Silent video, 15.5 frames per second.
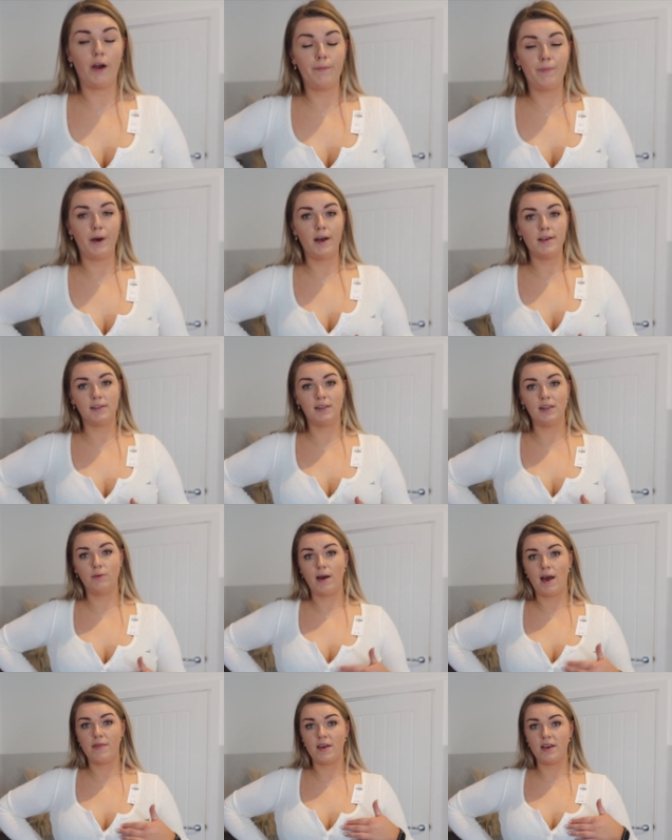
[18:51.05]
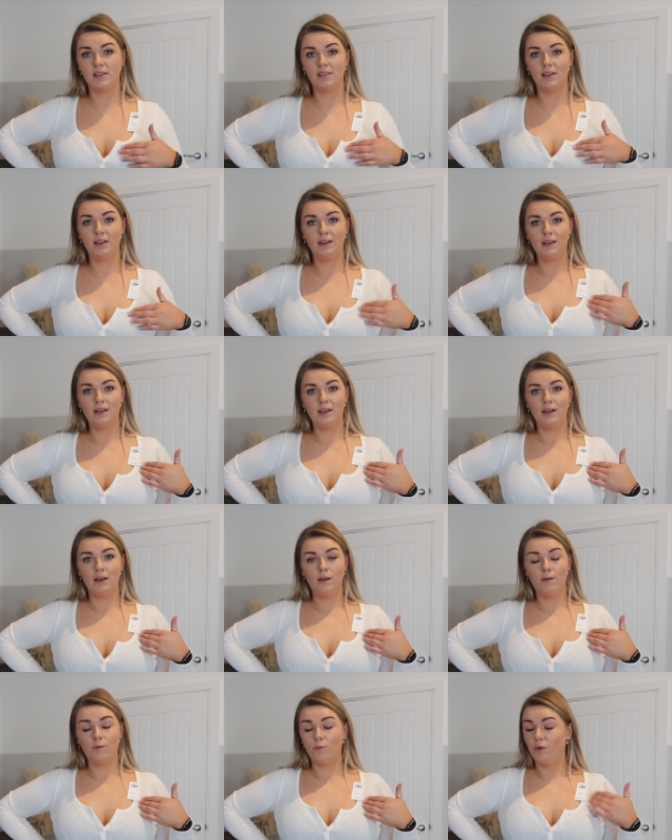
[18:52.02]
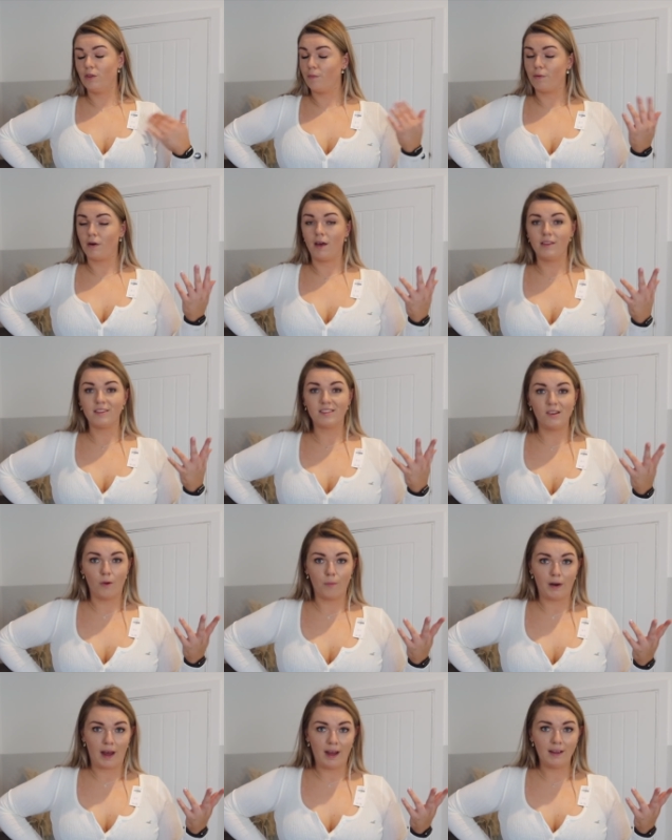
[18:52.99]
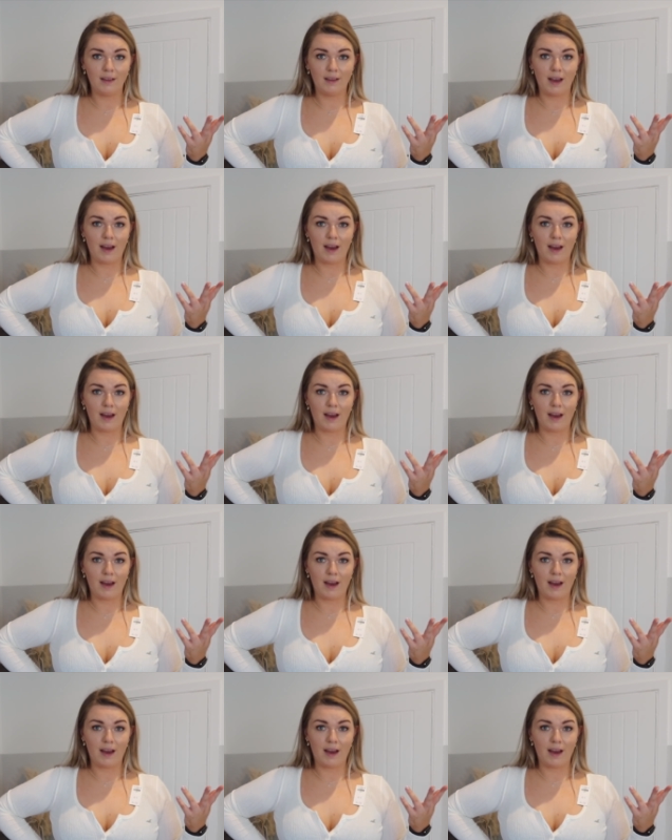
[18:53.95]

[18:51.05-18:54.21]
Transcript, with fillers: I personally wear this with a bra that's not black,